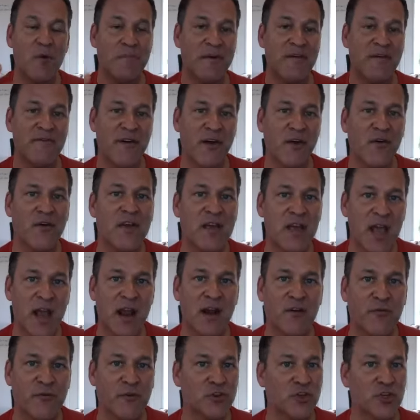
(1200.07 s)
would be very
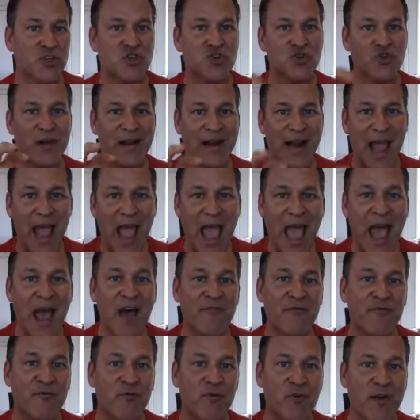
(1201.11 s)
careful to treat
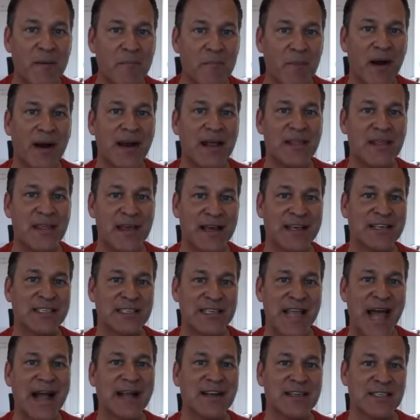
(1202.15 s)
everybody the
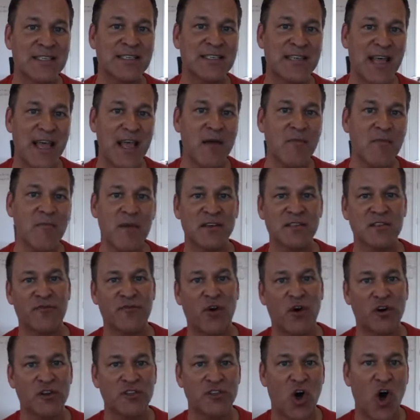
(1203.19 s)
exact same as
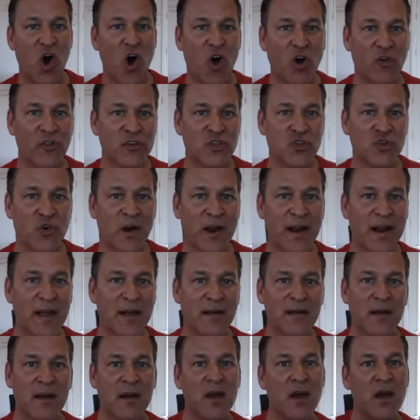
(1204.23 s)
far as all the
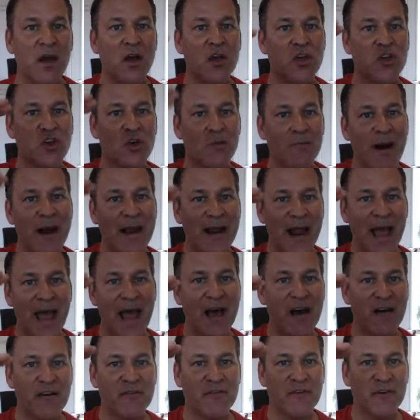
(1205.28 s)
training. You might
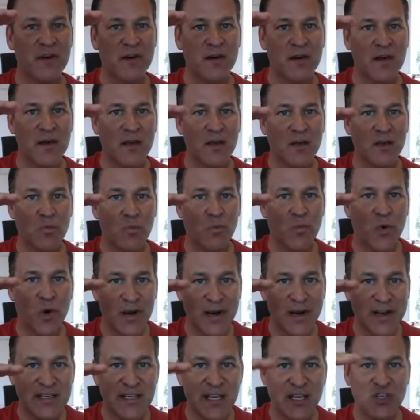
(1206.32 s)
have, we're
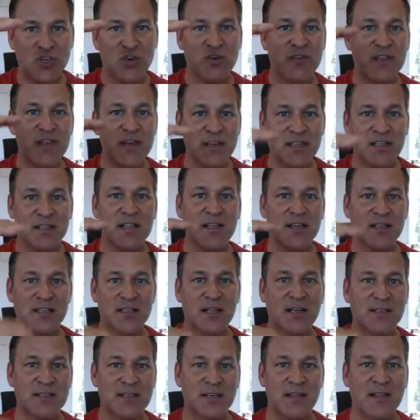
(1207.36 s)
going to teach you this, this,
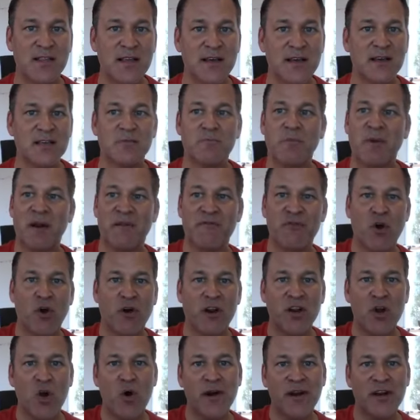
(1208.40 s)
this, and this, but if you
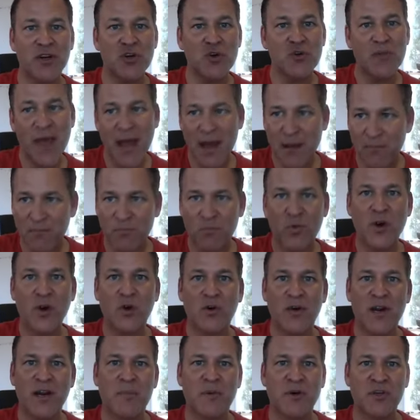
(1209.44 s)
already know how to do that, we
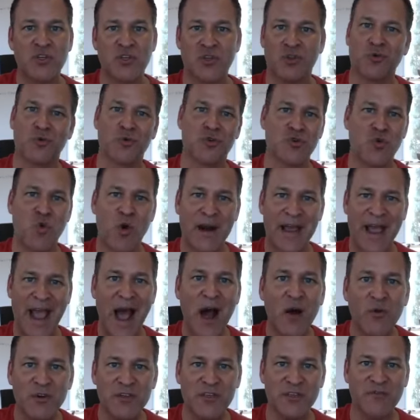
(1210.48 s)
don't need to put you through 20
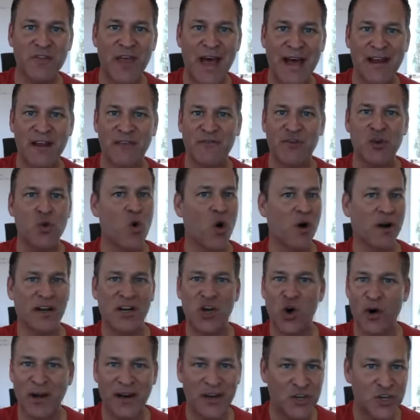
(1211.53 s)
hours of that if you already
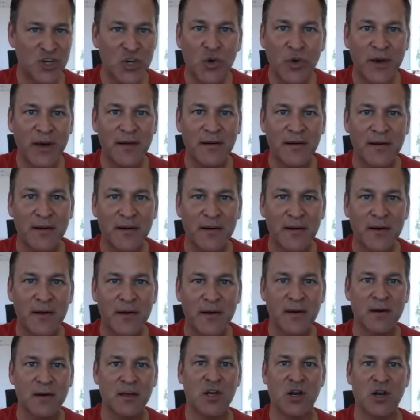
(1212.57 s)
know how to do it,
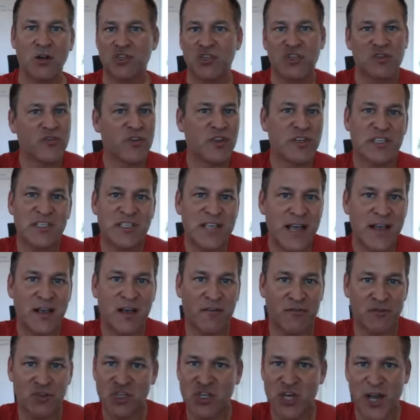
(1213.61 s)
you know, just for the
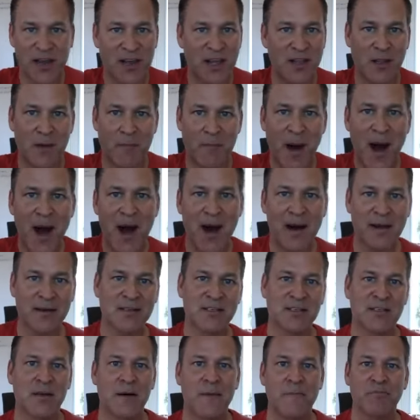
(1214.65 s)
sake of checking the
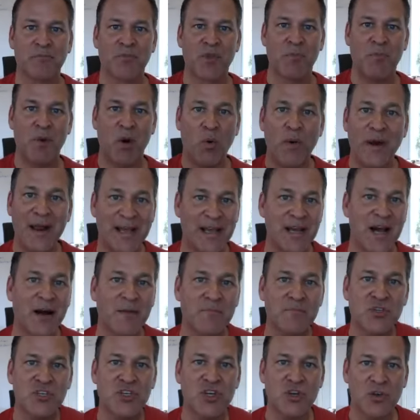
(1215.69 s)
box. But when it
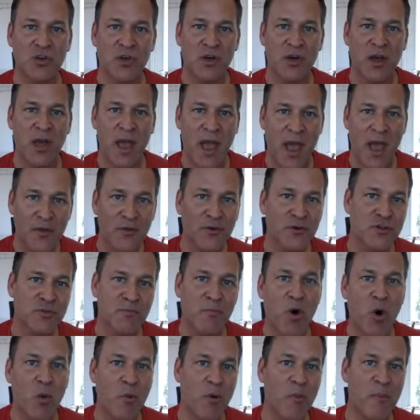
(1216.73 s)
comes to
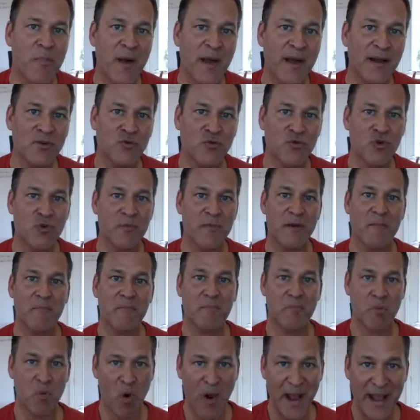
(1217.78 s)
Heather's Mobile Pet
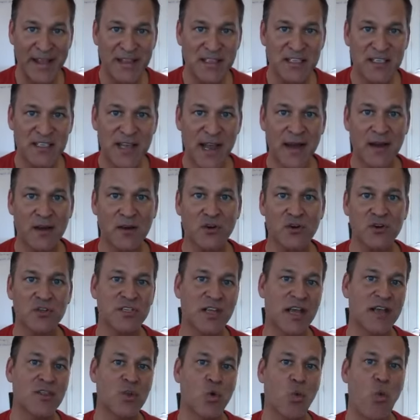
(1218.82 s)
Grooming brand
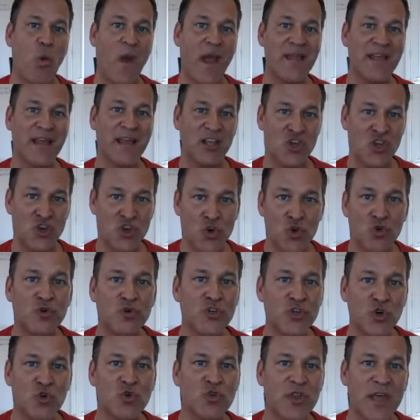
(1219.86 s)
standards and the way that
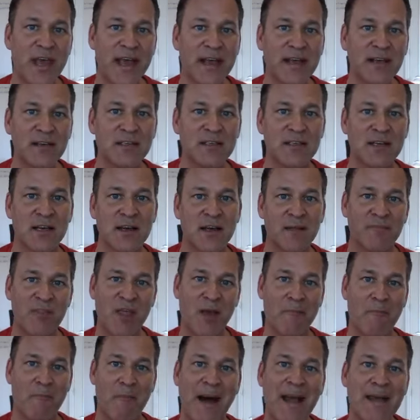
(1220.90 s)
you do things
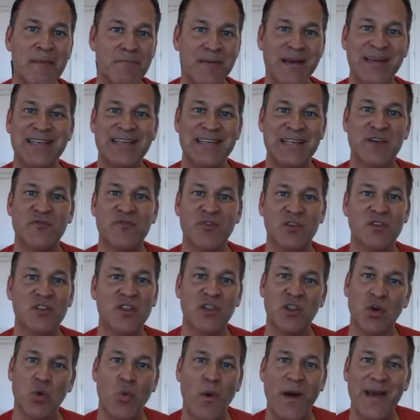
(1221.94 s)
that might be different
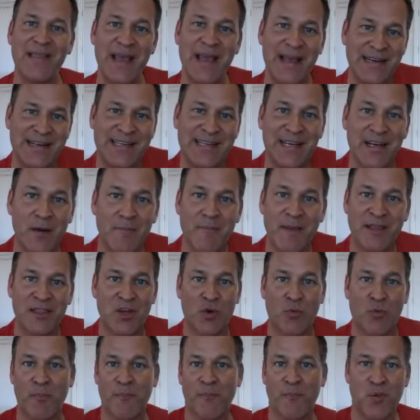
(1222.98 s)
than the way they did them
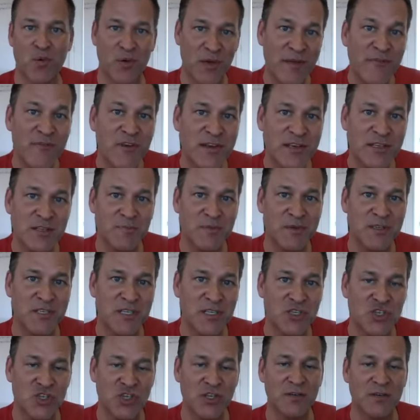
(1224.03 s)
at their previous
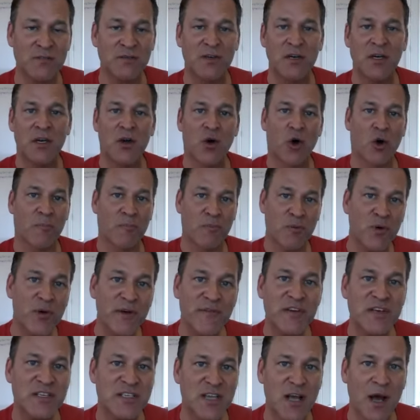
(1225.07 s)
position or
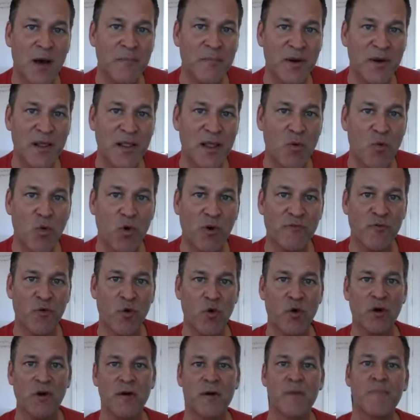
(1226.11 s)
previous company they work
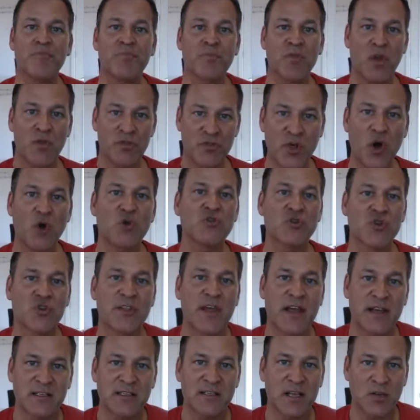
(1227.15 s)
for, those are
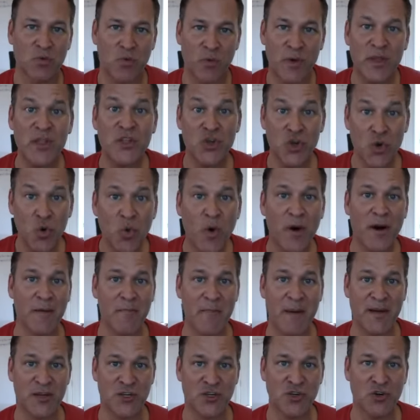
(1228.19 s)
things that we do want to
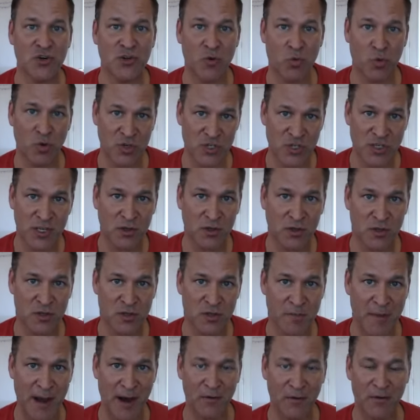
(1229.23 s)
make sure that we're
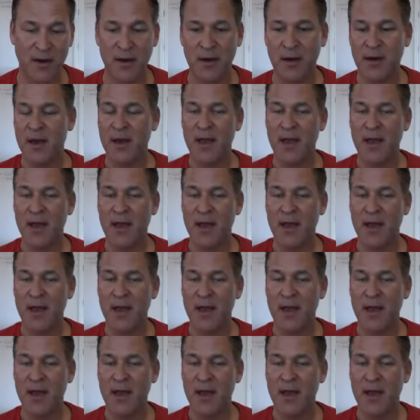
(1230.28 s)
sticklers about.